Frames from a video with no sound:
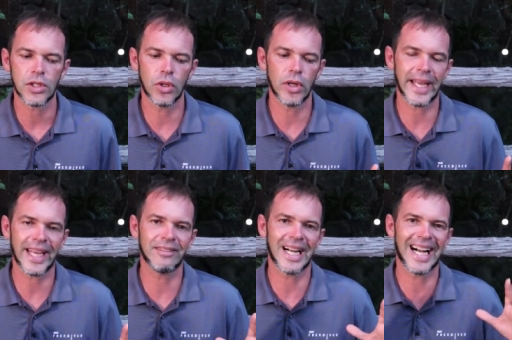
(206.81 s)
So I
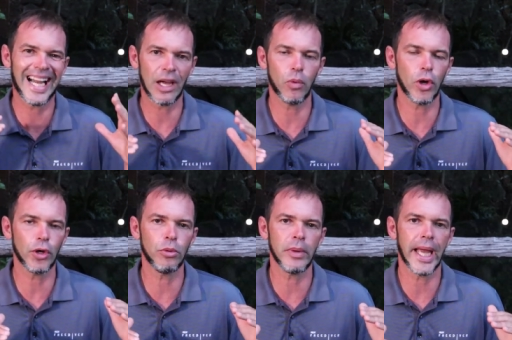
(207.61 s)
have a high
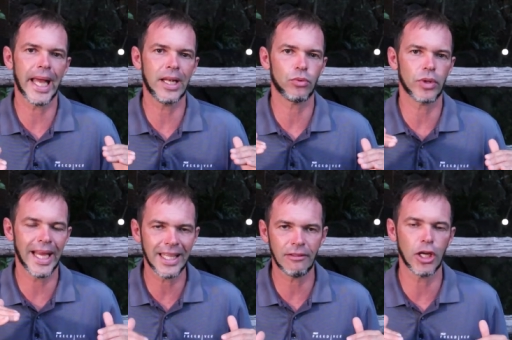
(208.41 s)
volume and
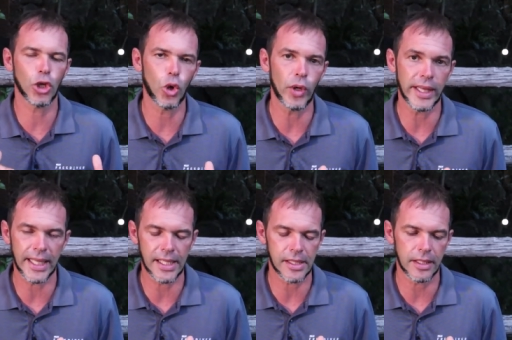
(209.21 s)
relatively low
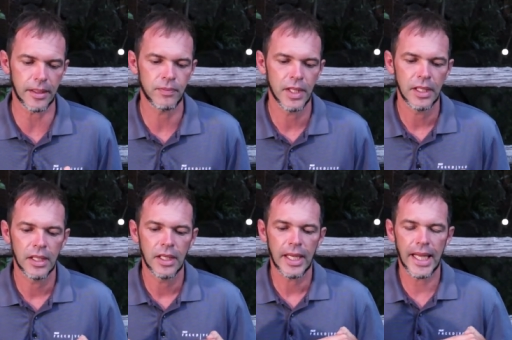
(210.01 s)
intensity.
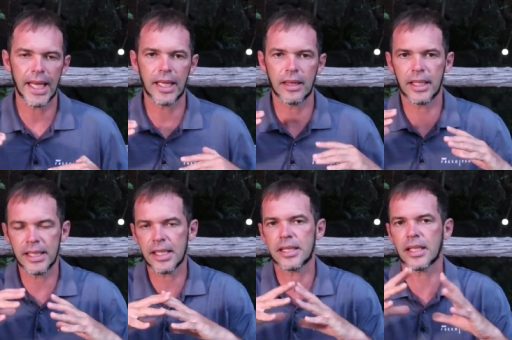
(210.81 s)
And
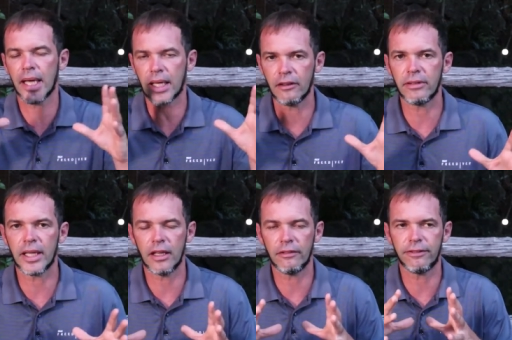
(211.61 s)
this is like,
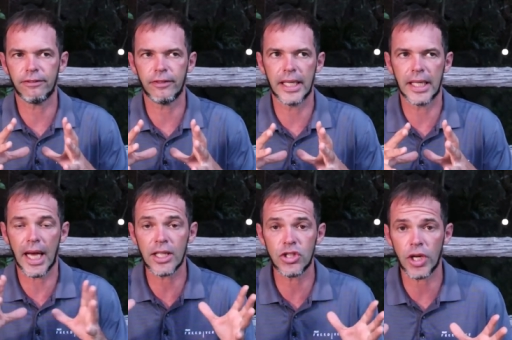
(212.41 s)
if in a
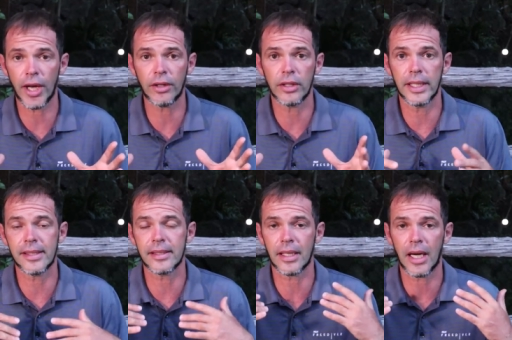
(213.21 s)
nutshell,
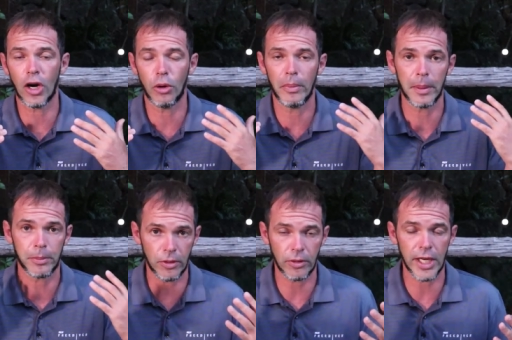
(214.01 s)
this is how my
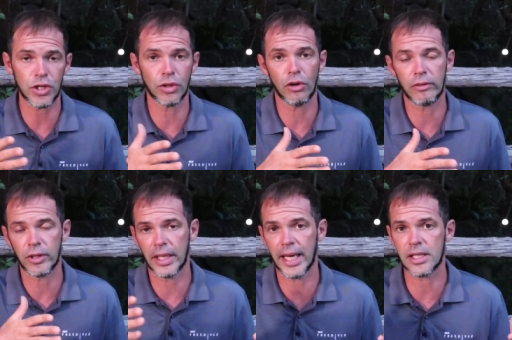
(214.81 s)
progression over
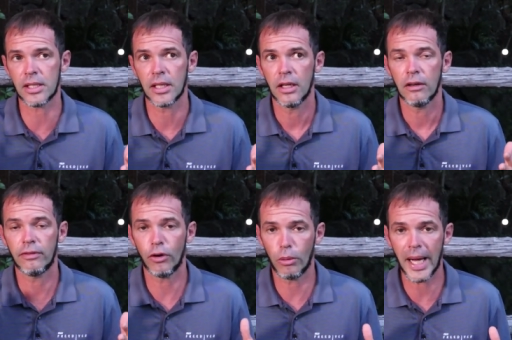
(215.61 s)
the next
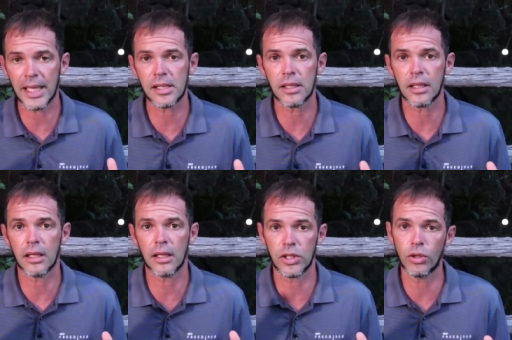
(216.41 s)
4 months
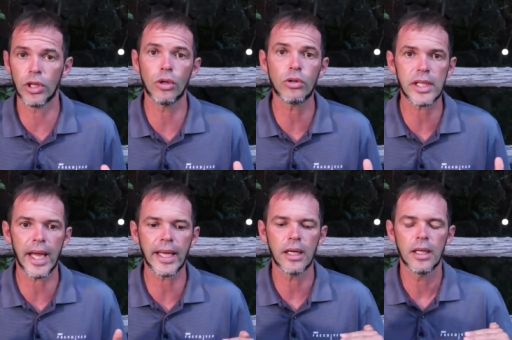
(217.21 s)
is gonna look
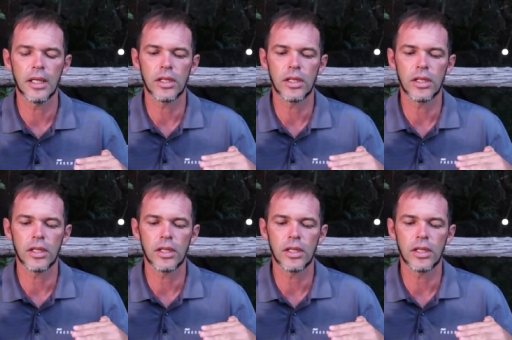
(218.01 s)
like.